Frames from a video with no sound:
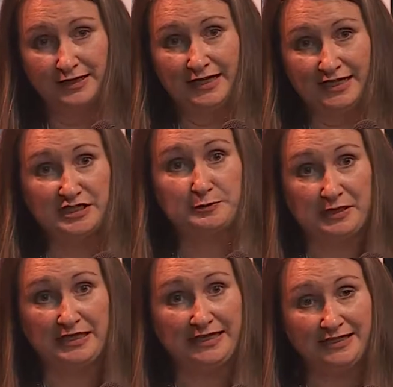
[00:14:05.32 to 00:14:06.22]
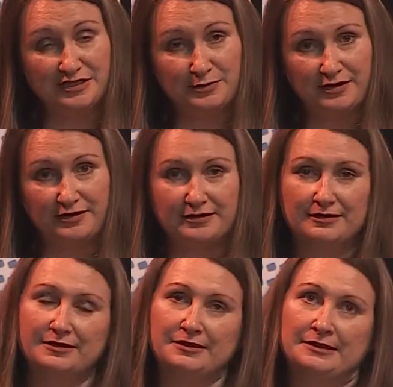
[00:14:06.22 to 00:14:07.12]
experience with it,
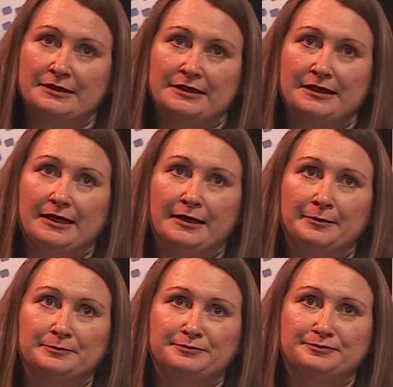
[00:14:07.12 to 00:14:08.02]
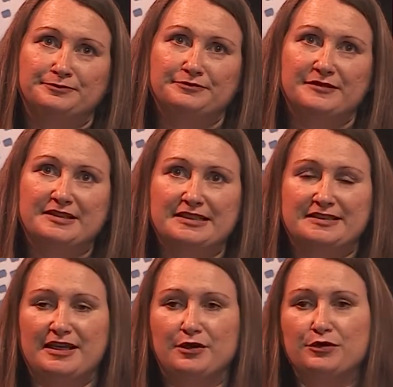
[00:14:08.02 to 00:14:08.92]
to
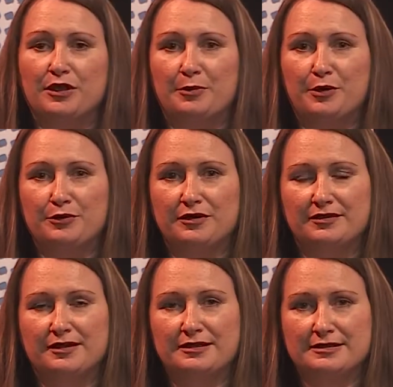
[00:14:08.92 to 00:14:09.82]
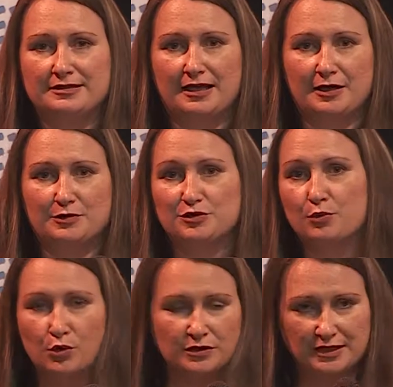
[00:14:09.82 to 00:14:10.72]
tell you about the things that I was
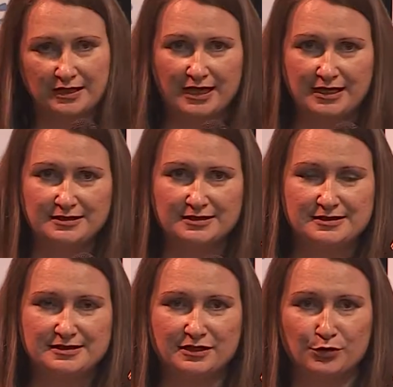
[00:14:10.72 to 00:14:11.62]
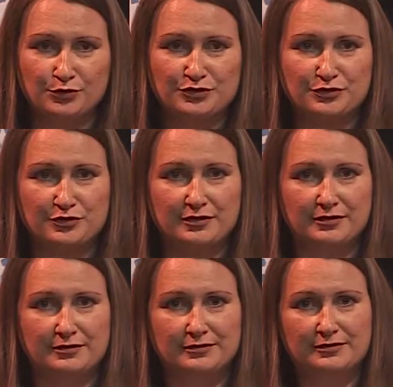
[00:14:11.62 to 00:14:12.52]
warned against and also
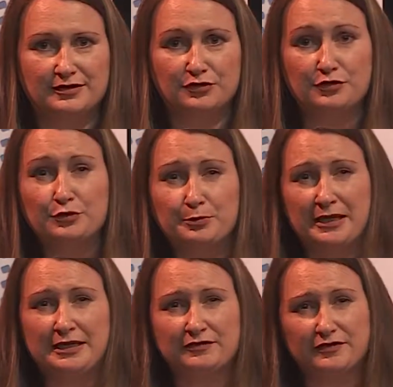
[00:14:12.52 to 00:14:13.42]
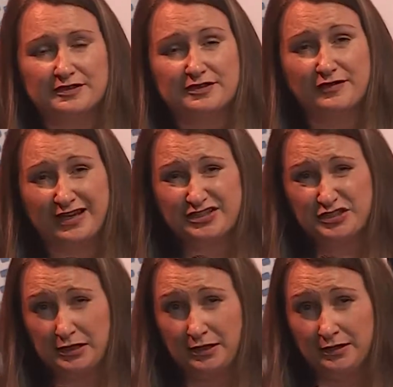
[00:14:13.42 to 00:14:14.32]
the real benefits of
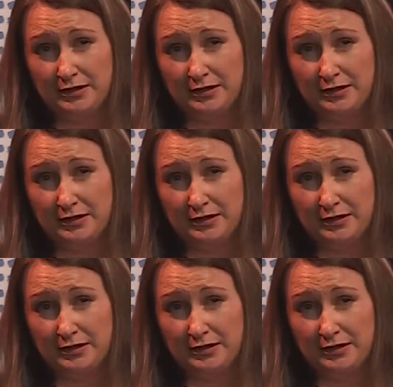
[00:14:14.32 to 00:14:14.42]
actually